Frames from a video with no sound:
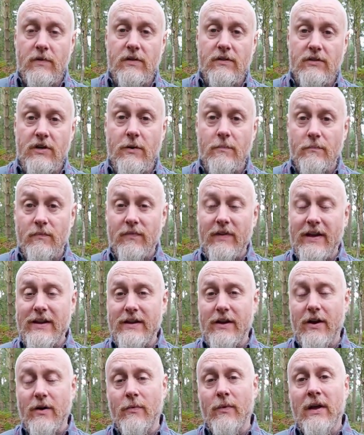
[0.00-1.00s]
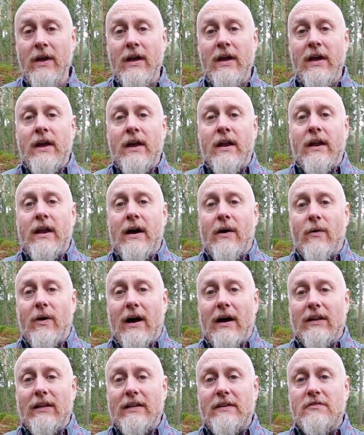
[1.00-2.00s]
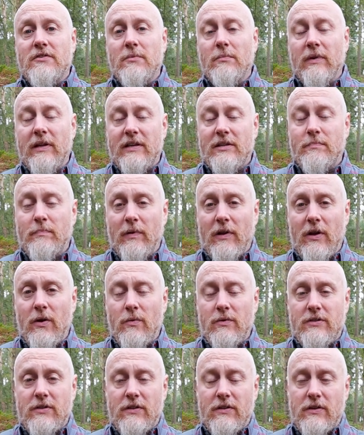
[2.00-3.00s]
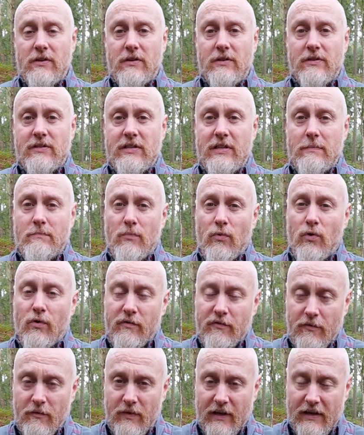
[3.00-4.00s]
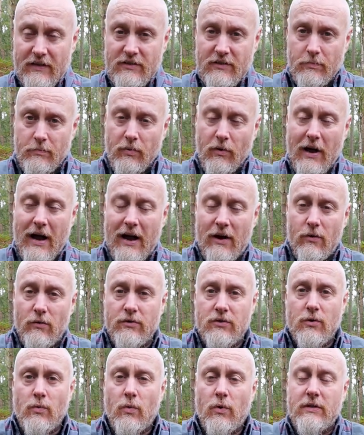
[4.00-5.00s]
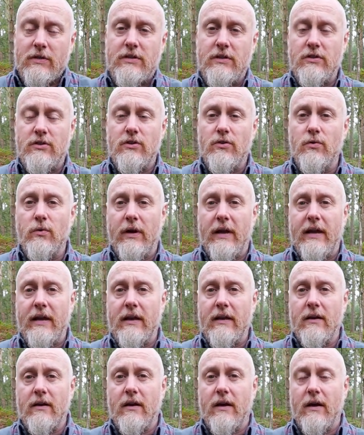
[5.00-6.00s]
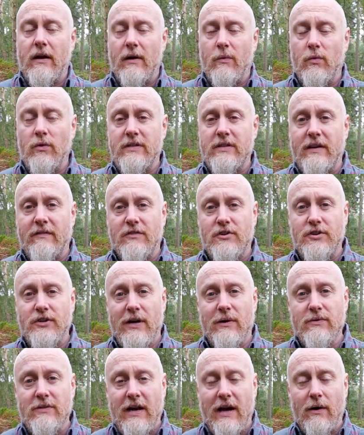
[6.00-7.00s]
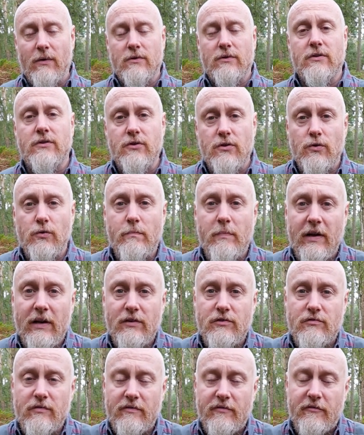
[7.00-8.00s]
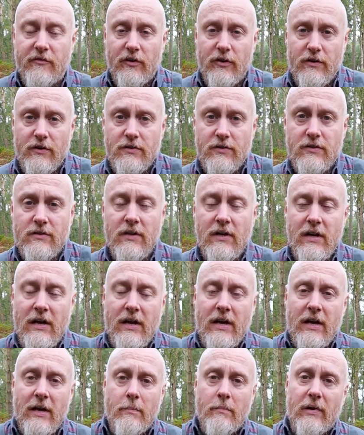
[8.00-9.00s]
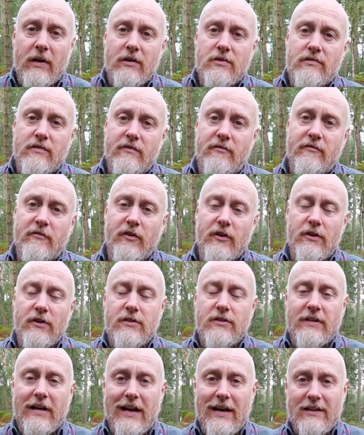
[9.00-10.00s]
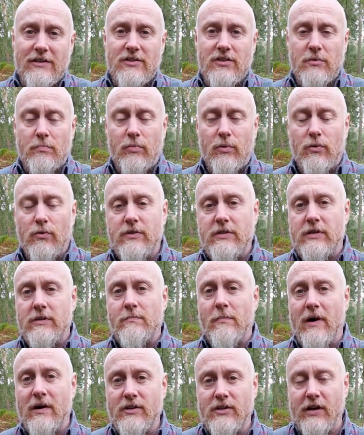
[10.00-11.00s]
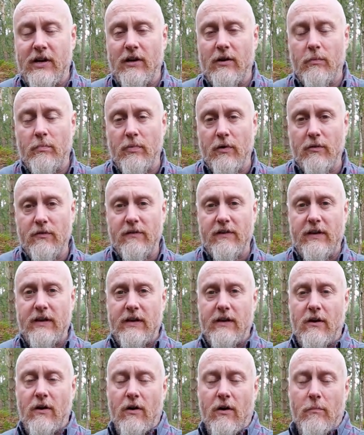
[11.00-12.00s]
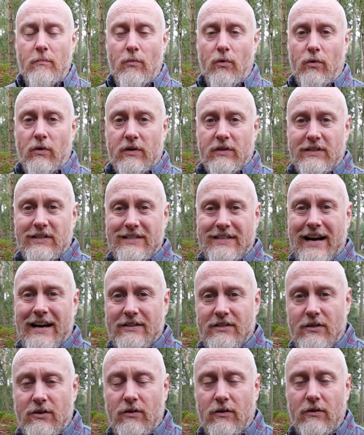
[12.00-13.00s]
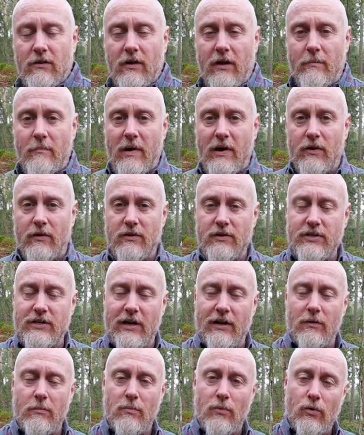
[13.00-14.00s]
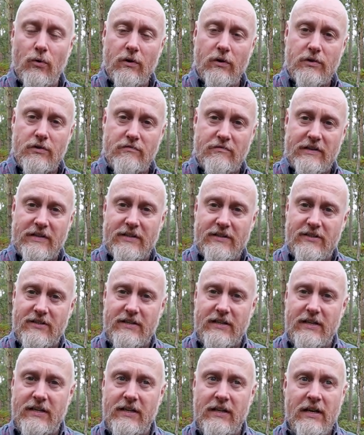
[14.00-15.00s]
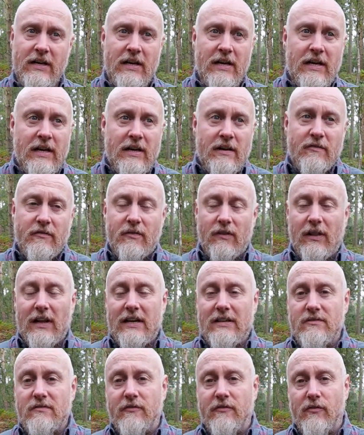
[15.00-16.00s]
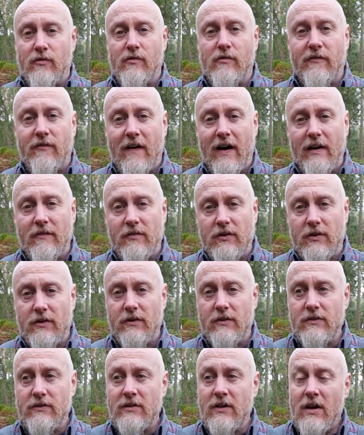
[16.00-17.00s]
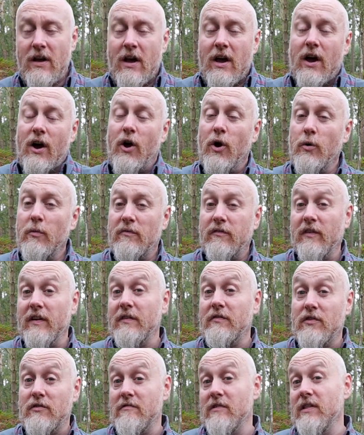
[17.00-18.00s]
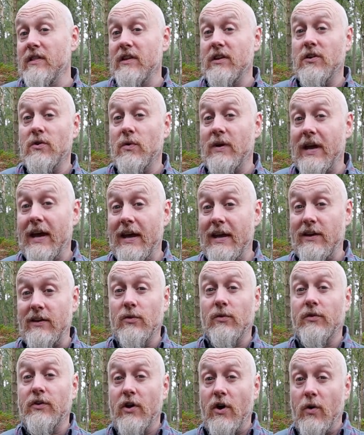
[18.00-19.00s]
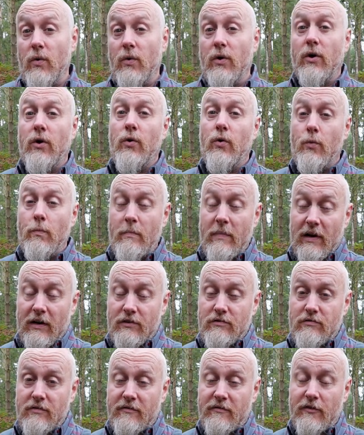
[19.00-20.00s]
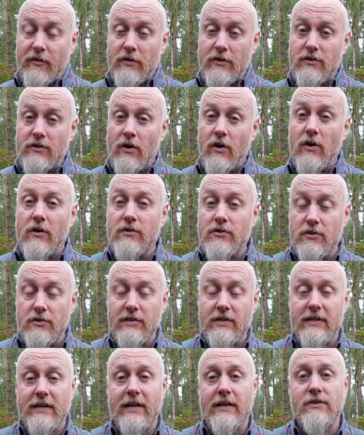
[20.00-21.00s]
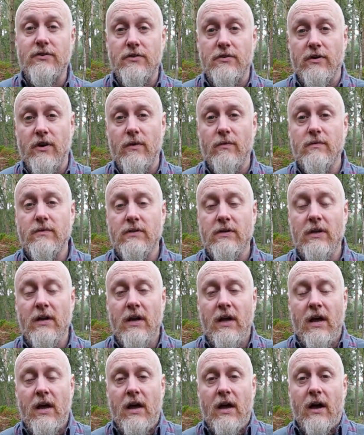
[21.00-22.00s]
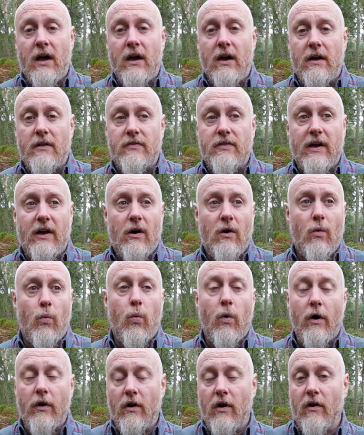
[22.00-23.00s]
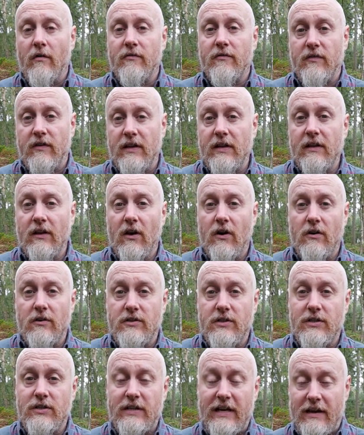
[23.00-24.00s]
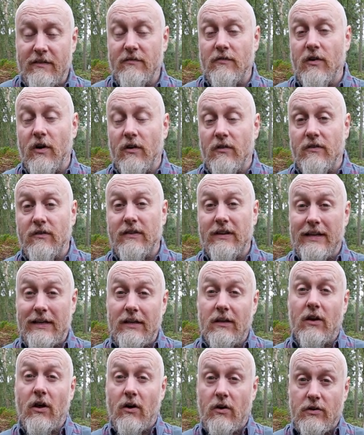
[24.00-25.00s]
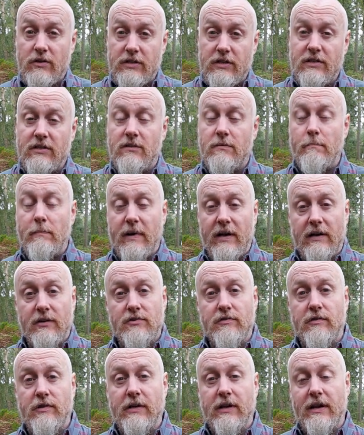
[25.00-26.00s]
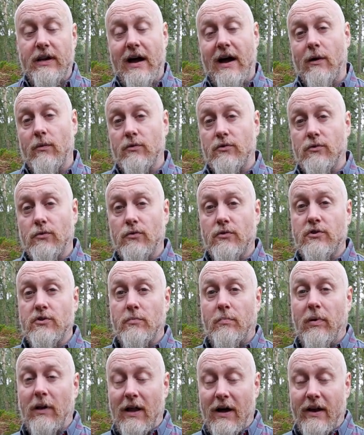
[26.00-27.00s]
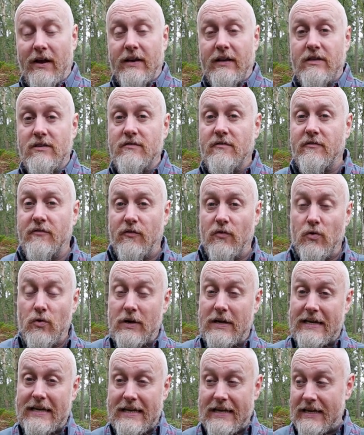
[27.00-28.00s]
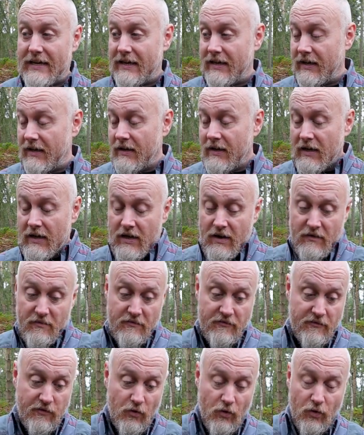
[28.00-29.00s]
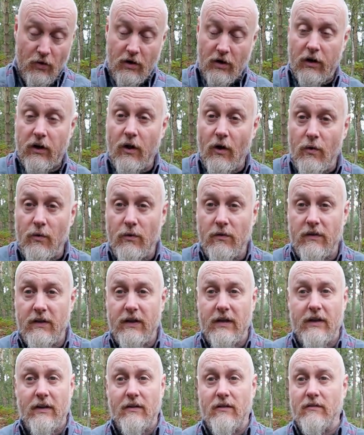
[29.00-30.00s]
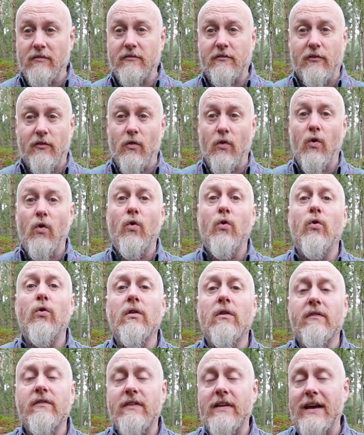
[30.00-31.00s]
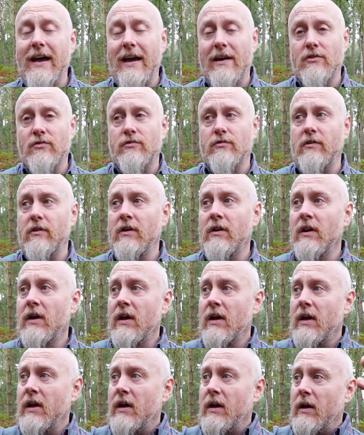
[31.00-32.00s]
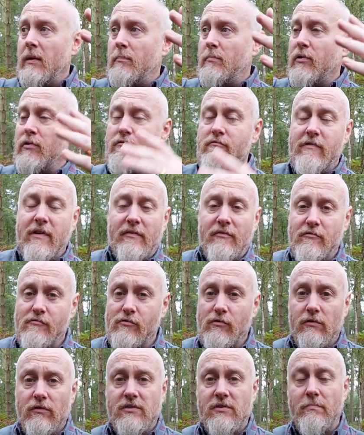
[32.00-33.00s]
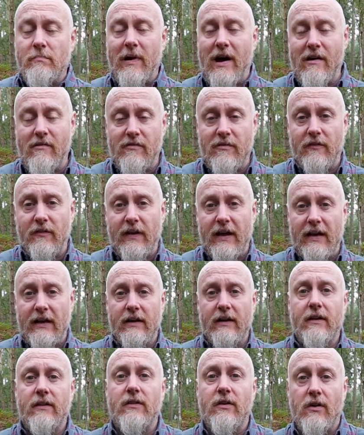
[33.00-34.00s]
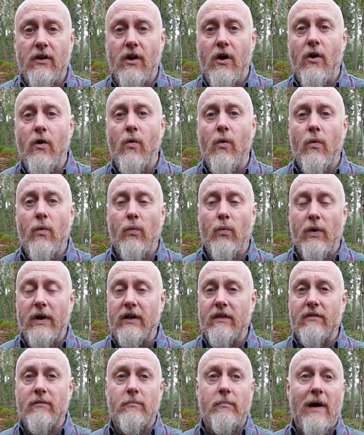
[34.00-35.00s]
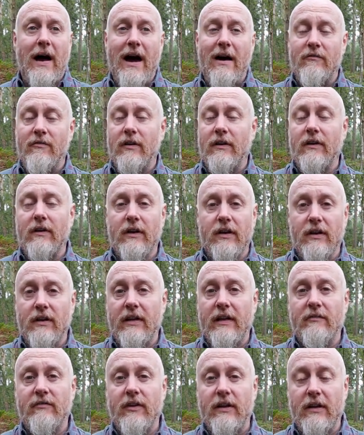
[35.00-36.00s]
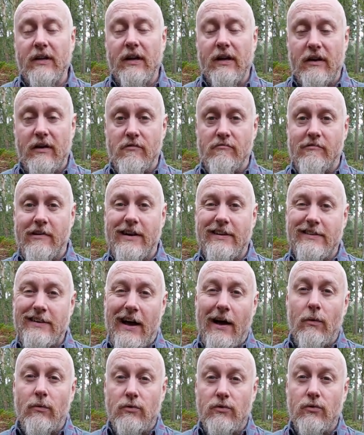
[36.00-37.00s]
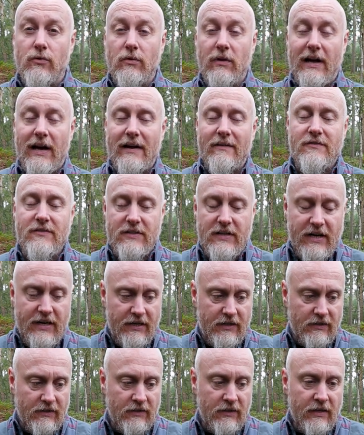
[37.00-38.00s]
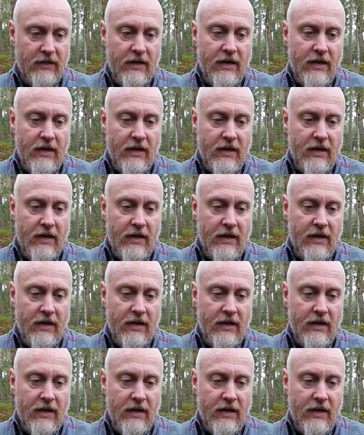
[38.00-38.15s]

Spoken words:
So there you go. Now I'll leave some links below so that you can see more from this, but I also want to do I want to give a shout out to Military First. Military First has supported my channel both here on Moorlander Tactical and my other channel Moorlander EDC for the last 4 or 5 years. Hopefully if you're in the UK you'll know who Military First are, just in case you don't. They are one of the largest, if not the largest, military and outdoor suppliers for gear, for clothing, for all of the extra peripherals and paraphernalia that go with having and living a great outdoor lifestyle.